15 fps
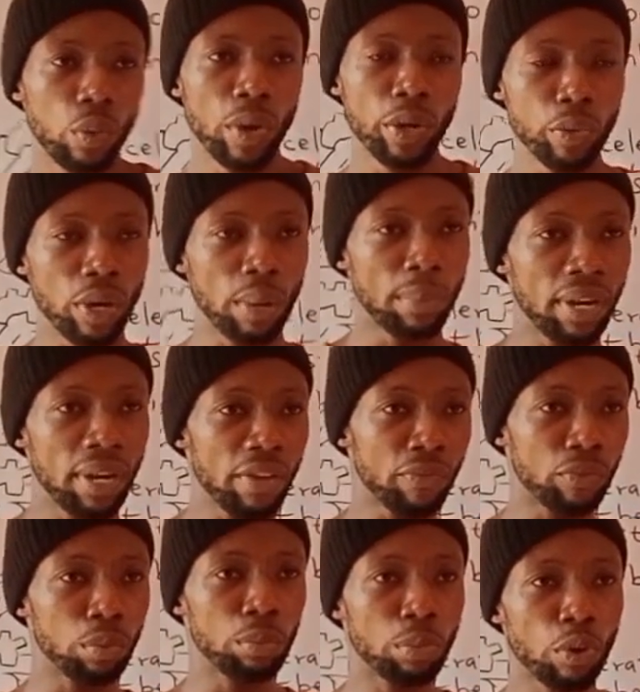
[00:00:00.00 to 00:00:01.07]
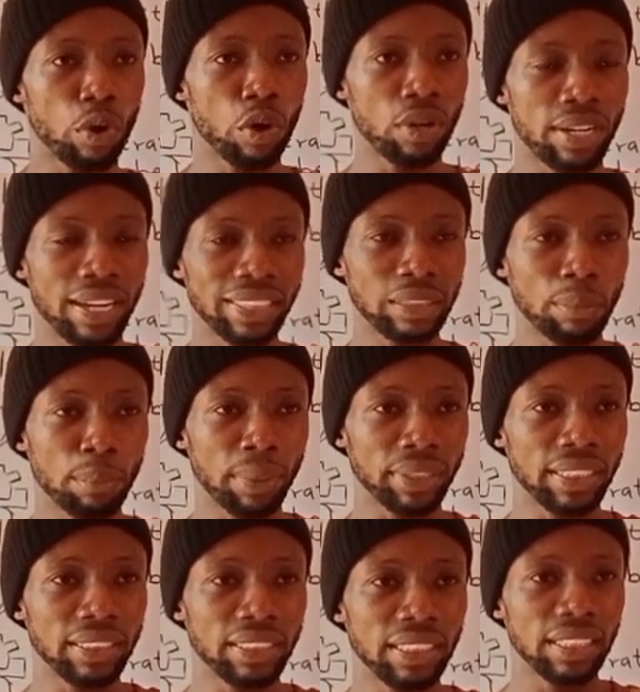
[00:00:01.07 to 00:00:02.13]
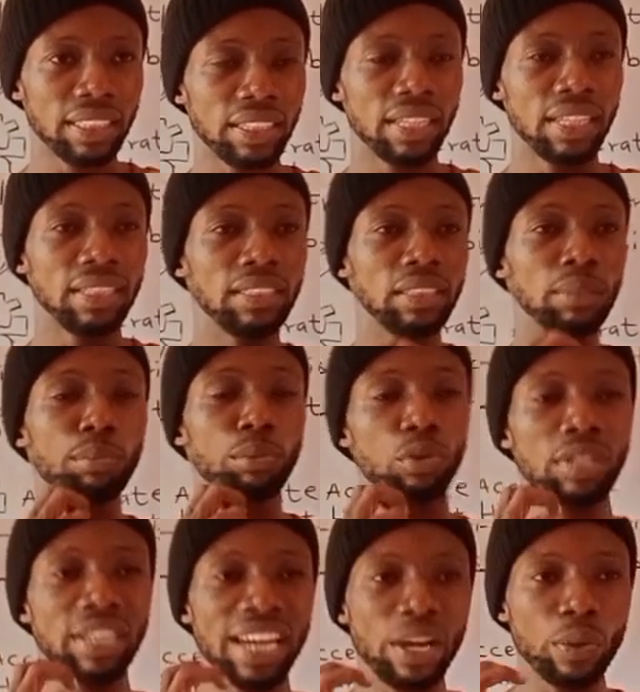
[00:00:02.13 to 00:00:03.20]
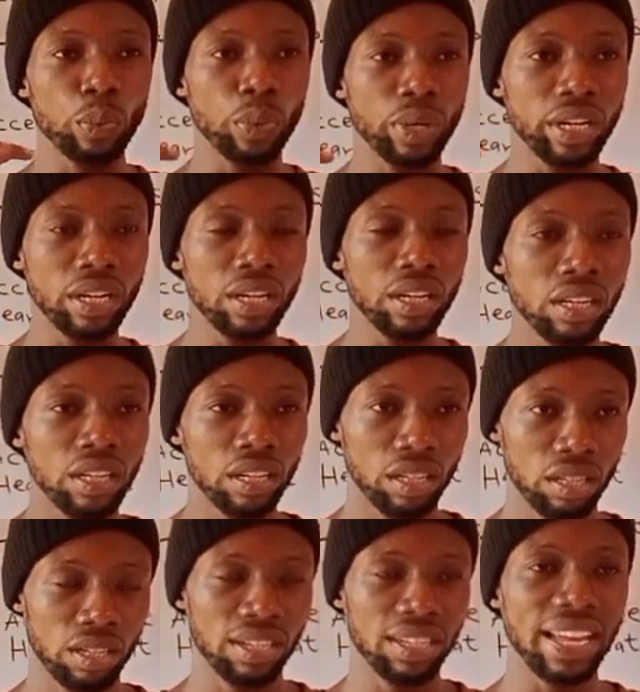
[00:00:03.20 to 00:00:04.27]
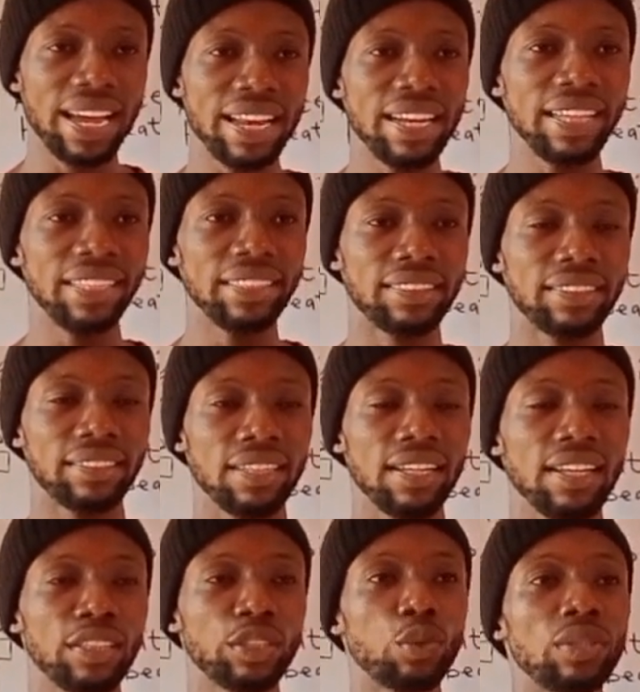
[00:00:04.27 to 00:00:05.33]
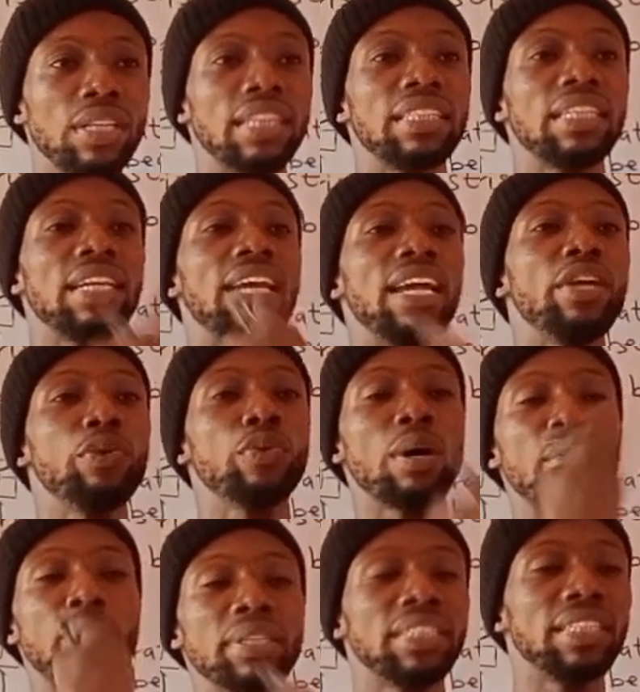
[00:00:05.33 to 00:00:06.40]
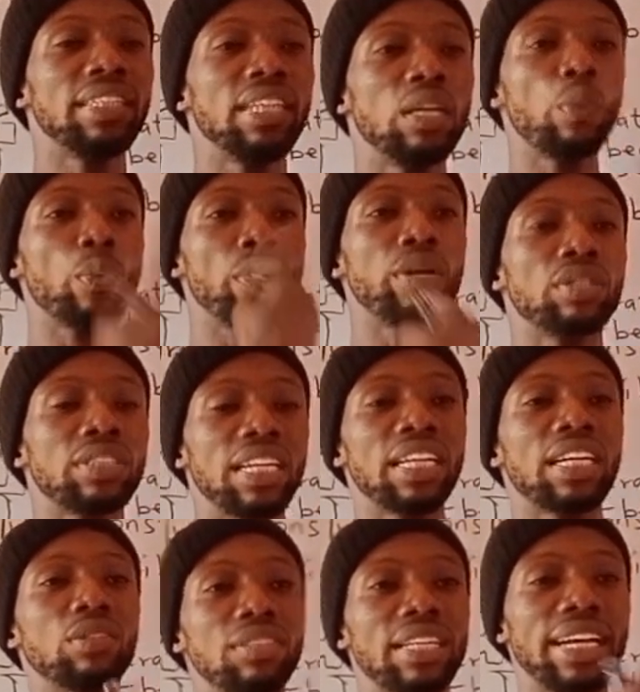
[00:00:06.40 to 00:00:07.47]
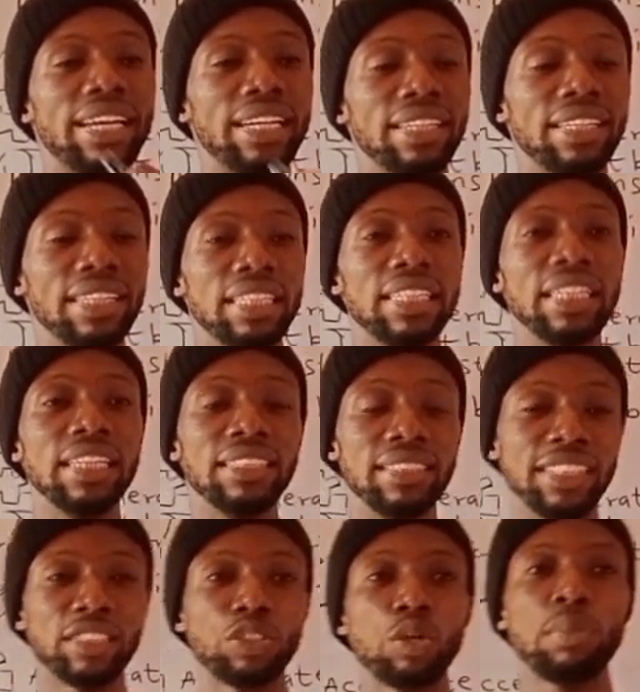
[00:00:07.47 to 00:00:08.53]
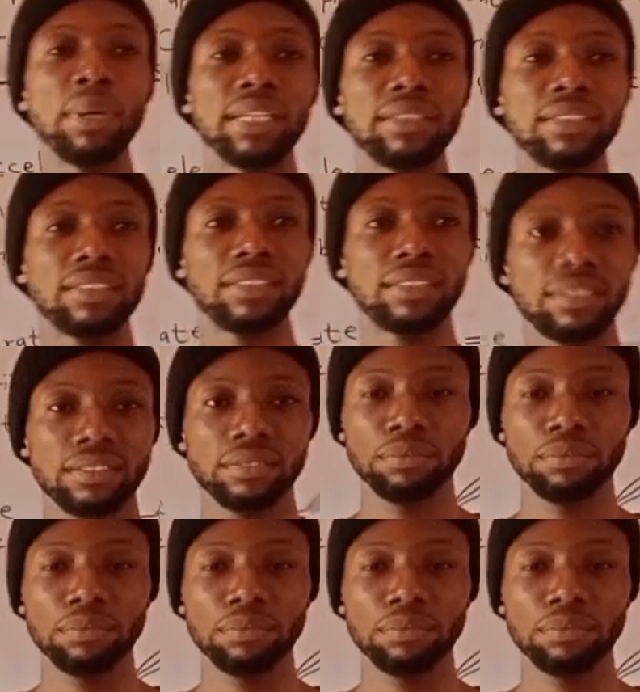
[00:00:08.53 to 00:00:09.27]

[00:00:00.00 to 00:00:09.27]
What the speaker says: When you are playing football under sympathetic, the bronchi will dilate so that the air you are breathing in will not encounter any disturbance.